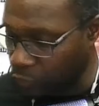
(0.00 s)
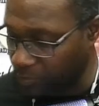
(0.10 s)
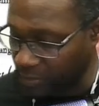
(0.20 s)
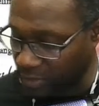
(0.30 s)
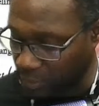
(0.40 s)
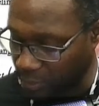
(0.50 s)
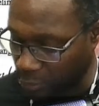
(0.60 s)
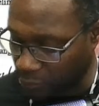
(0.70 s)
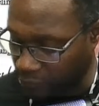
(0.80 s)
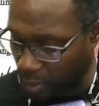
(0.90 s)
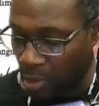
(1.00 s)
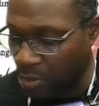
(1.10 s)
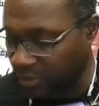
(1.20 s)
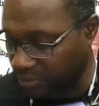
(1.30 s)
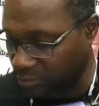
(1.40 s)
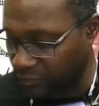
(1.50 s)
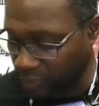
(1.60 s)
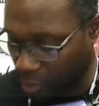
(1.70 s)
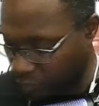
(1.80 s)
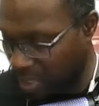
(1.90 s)
hoop overall is
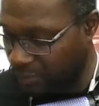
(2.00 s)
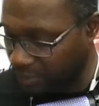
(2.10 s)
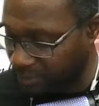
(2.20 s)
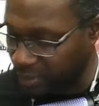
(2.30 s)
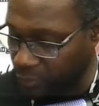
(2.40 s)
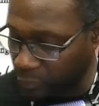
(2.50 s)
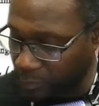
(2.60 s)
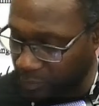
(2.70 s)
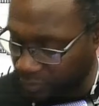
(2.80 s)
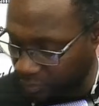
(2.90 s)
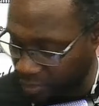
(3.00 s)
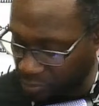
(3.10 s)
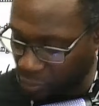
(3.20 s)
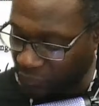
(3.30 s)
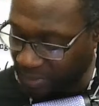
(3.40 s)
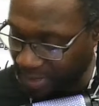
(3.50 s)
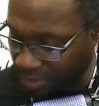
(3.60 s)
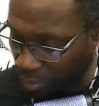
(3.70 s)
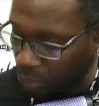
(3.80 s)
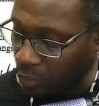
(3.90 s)
moving around the big hoop. So its movement
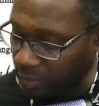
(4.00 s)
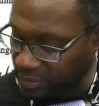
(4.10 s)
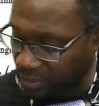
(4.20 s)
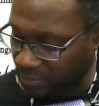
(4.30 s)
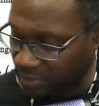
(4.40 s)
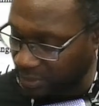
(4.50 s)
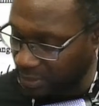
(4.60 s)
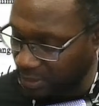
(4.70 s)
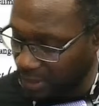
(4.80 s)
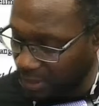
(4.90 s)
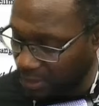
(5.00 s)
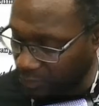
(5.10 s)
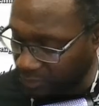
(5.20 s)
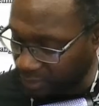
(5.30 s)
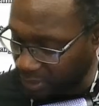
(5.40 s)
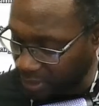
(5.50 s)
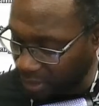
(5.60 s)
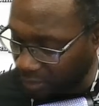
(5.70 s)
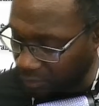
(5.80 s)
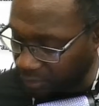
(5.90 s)
as a whole is going to be with the
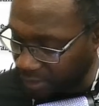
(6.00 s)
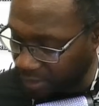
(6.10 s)
angle